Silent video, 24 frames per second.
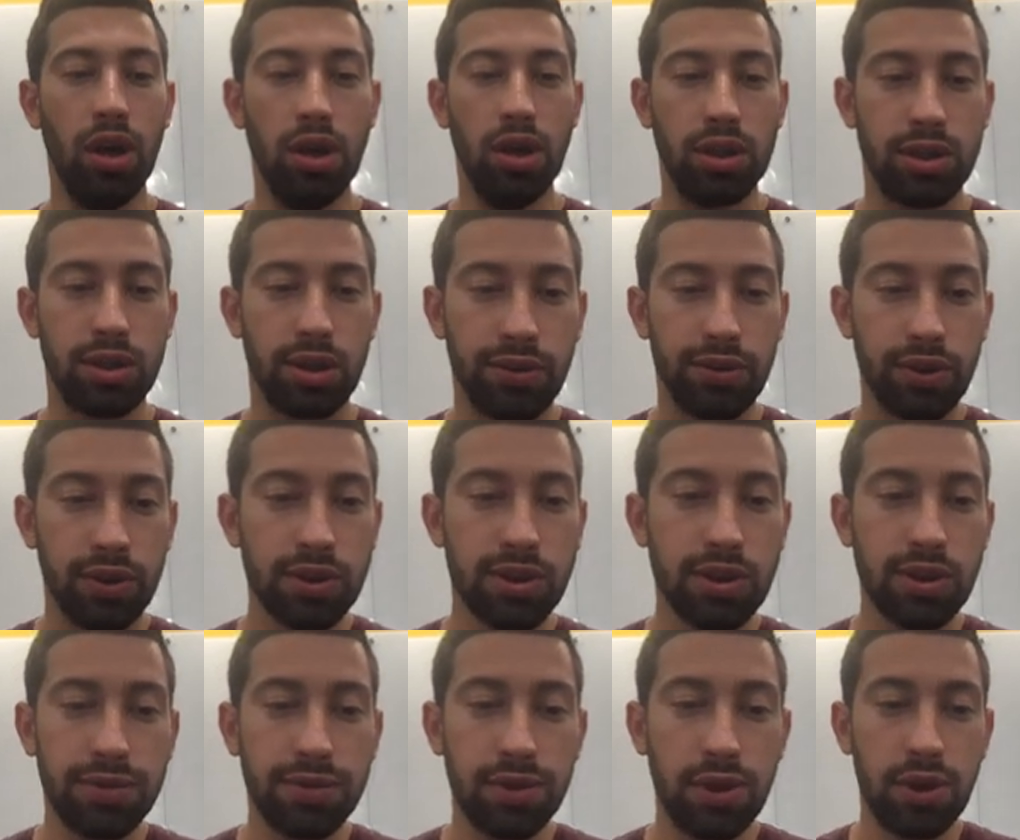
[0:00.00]
So
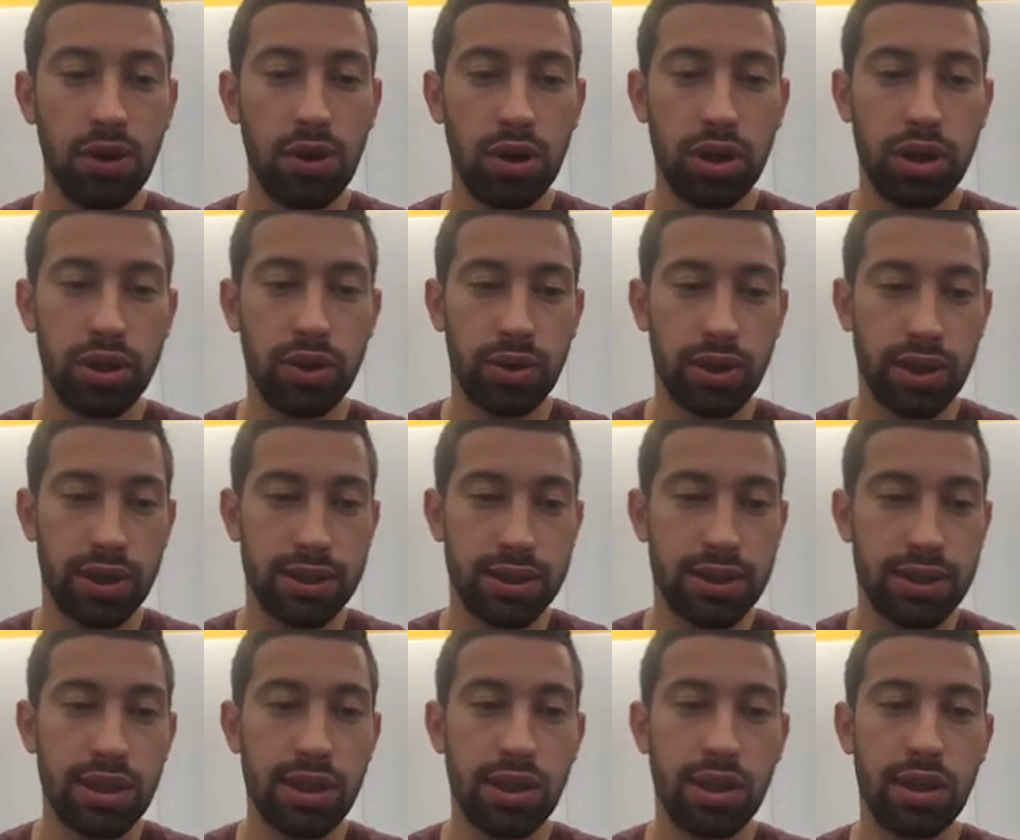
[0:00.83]
first of all, you can
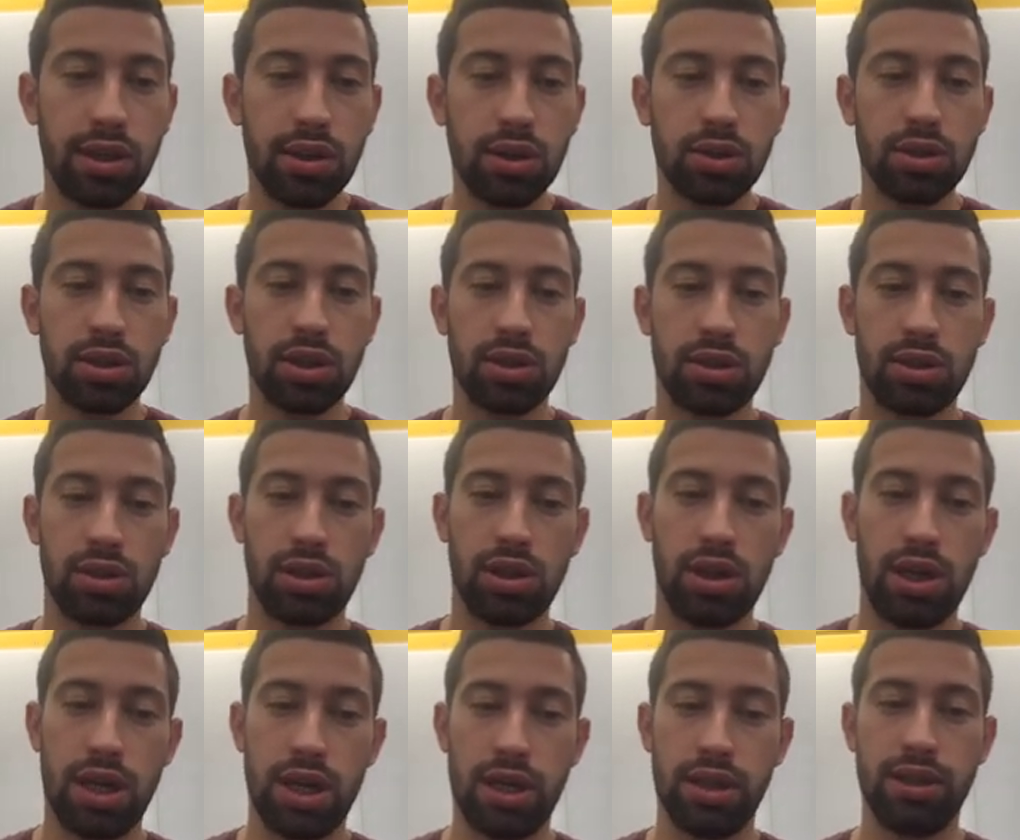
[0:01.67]
see here that
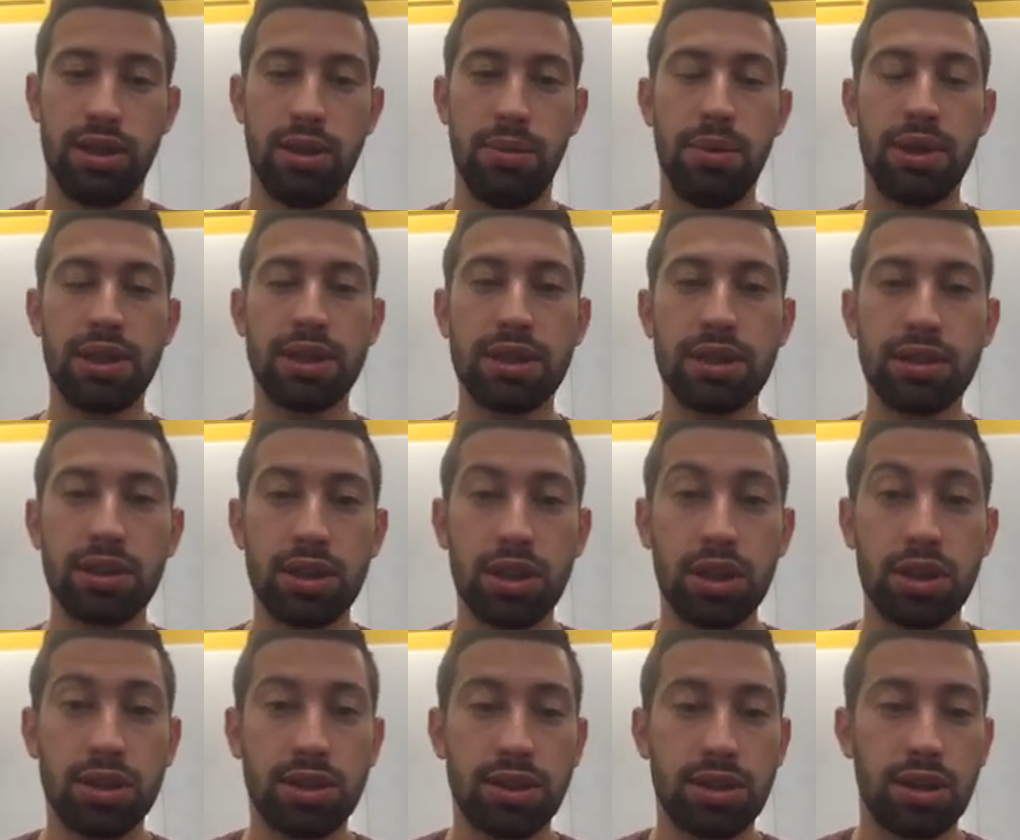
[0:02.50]
uh, the
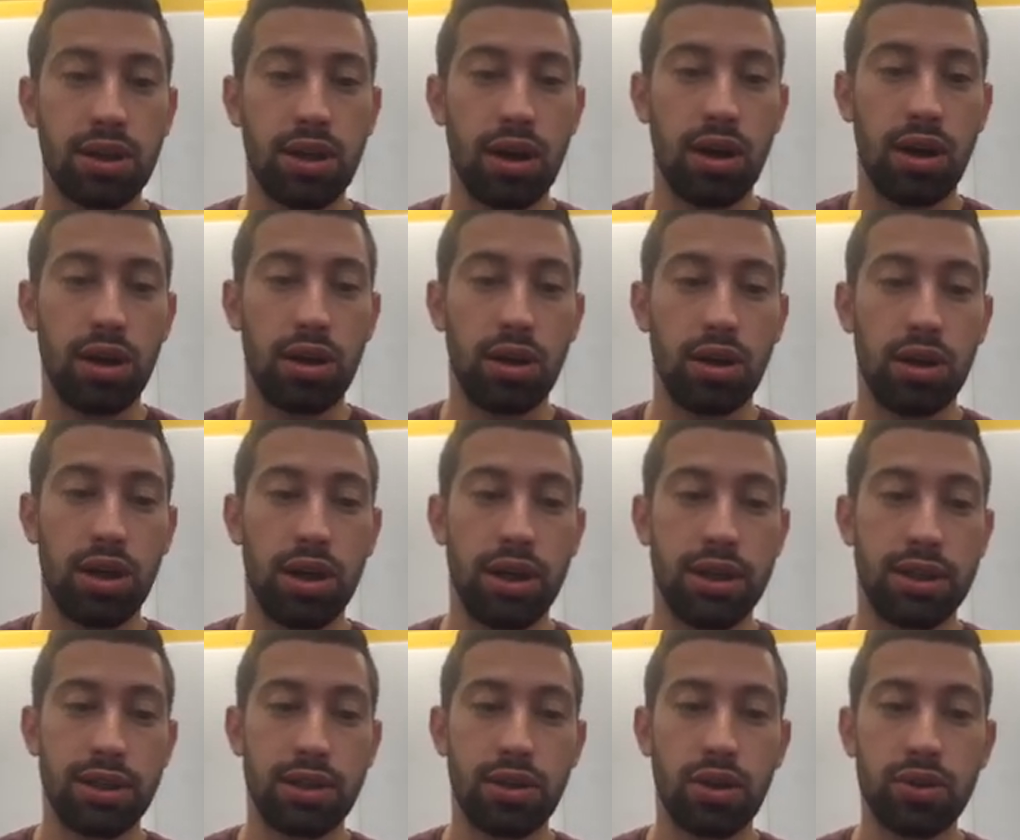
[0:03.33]
messages are
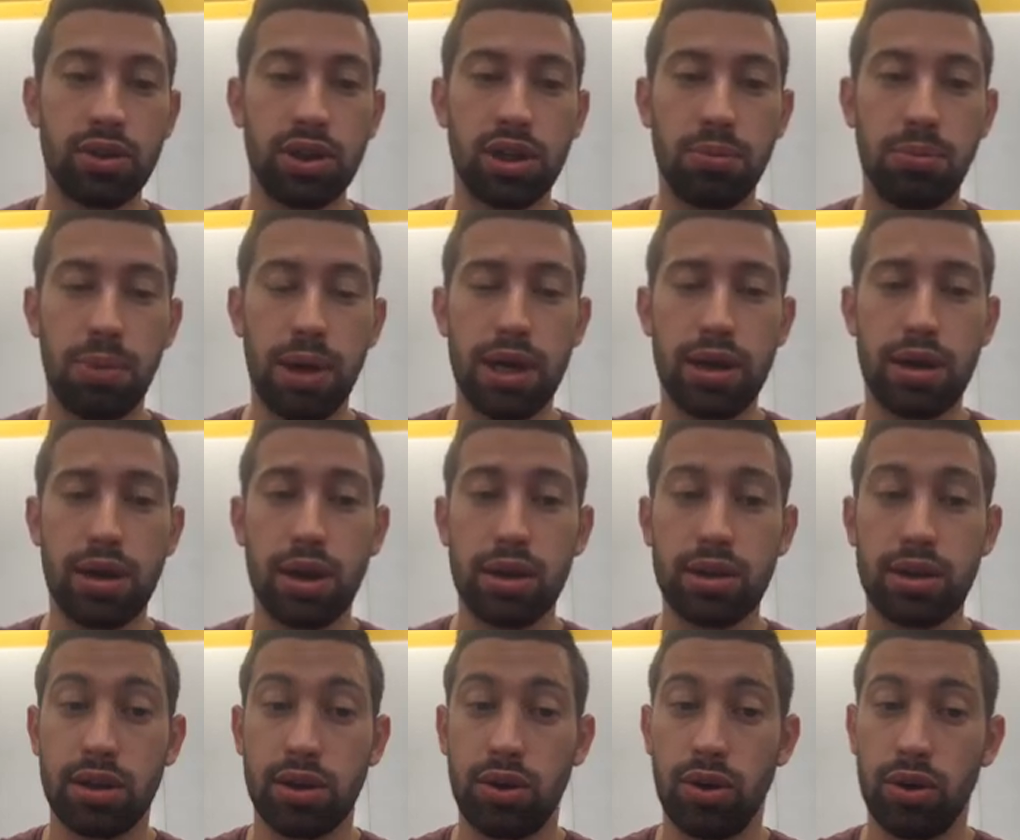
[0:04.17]
uh, sorted by
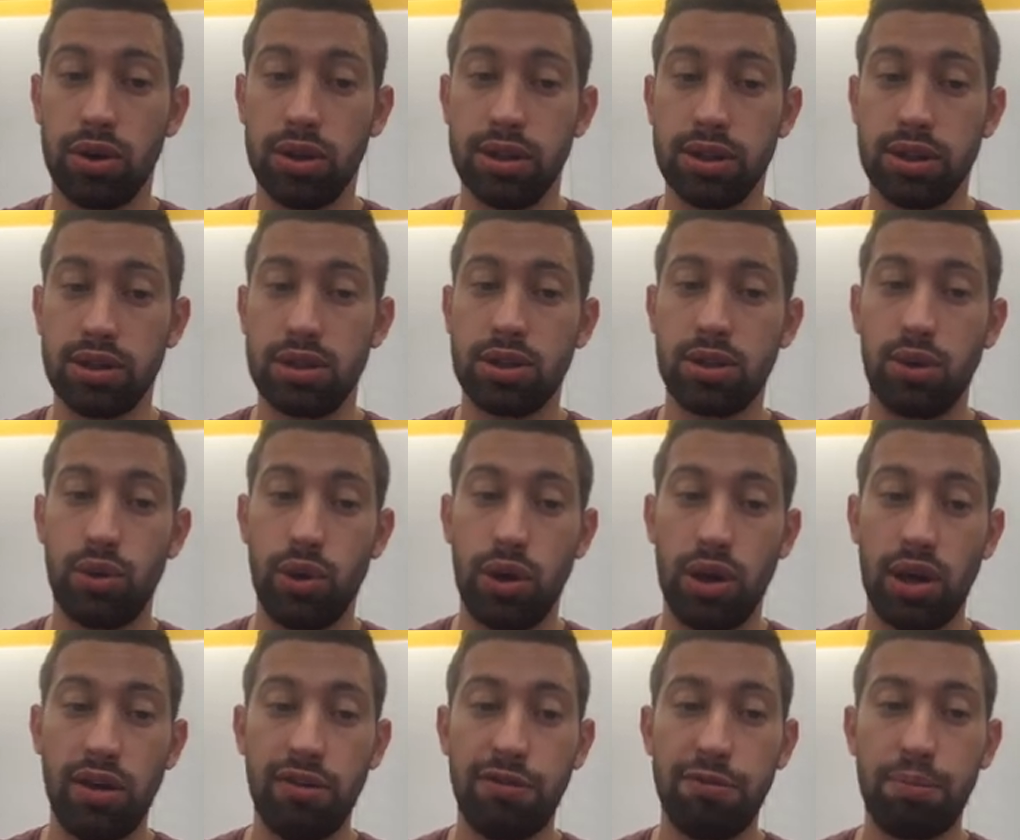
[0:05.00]
categories. So you
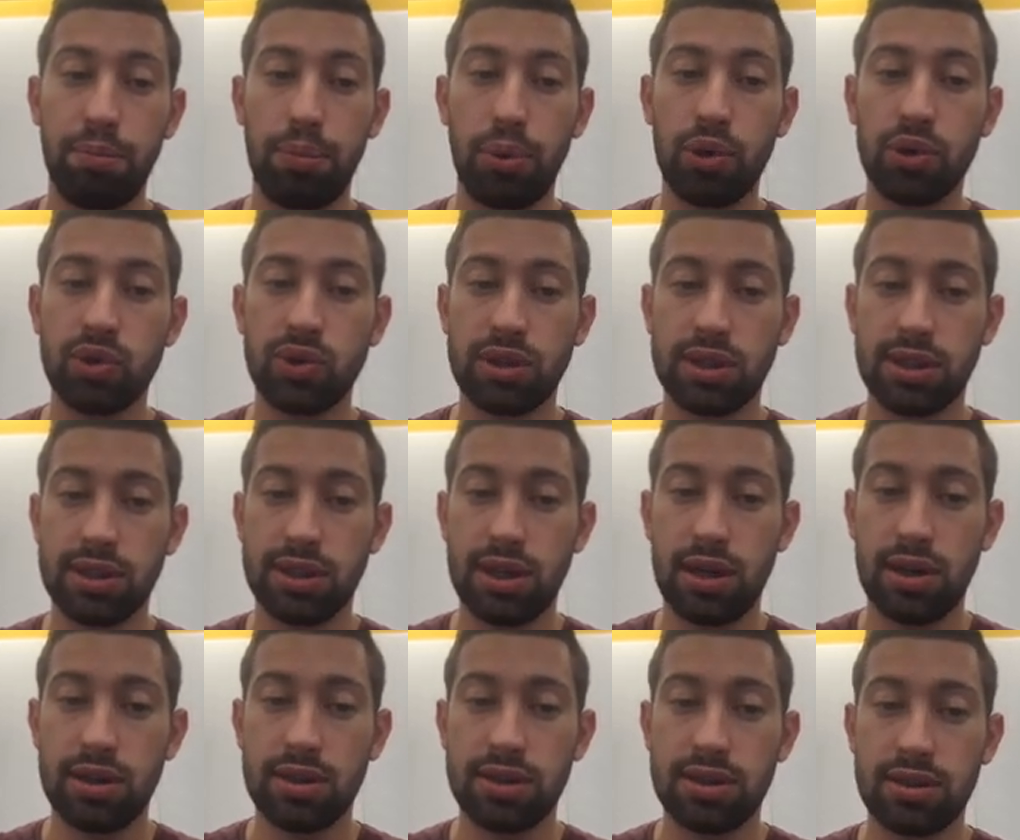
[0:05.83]
have post
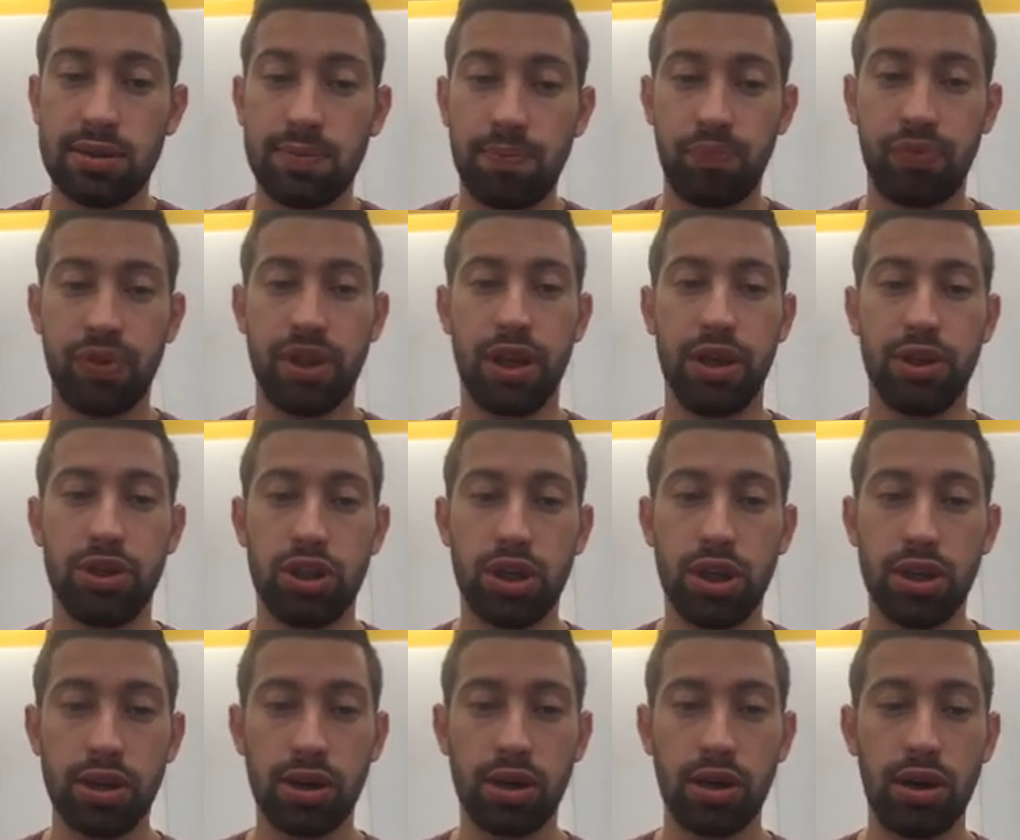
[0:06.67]
sales uh,
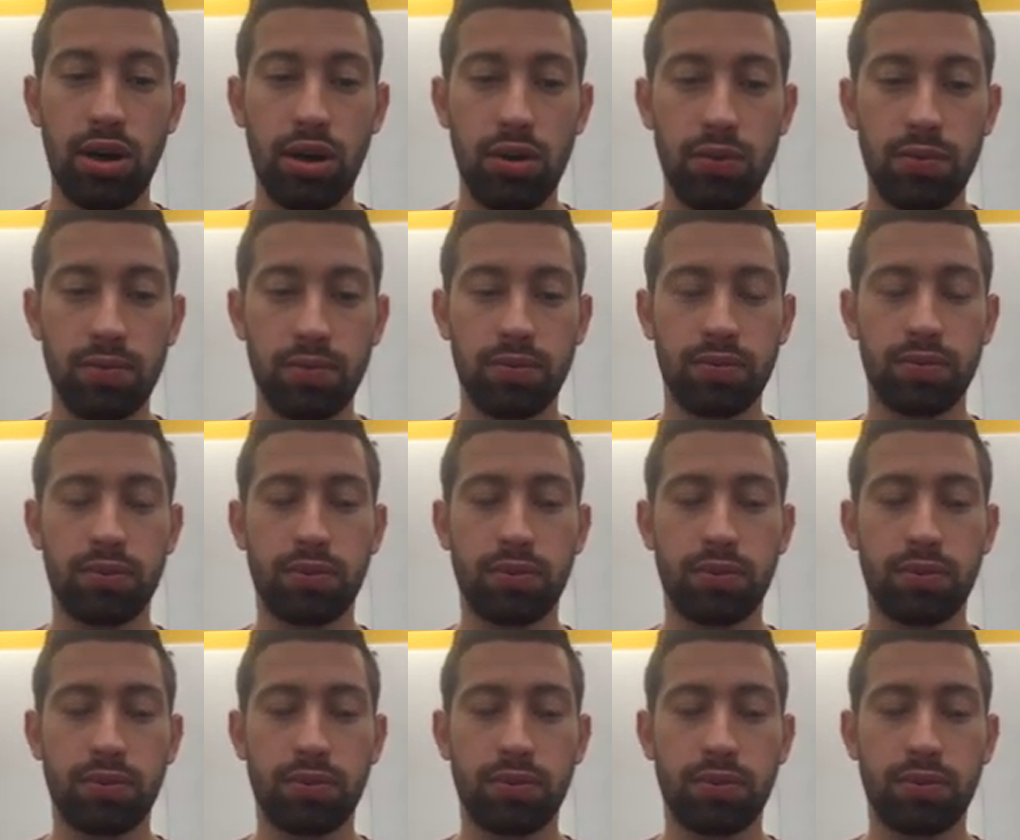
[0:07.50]
general,